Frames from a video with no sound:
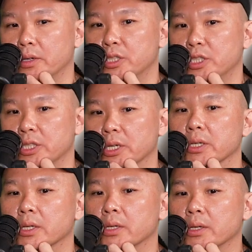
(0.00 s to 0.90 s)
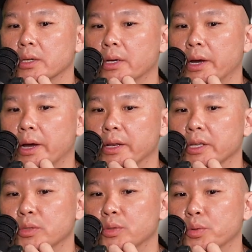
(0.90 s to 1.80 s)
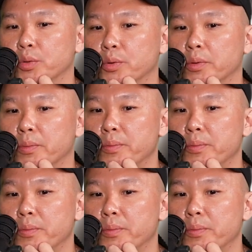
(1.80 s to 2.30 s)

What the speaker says: shit, I need to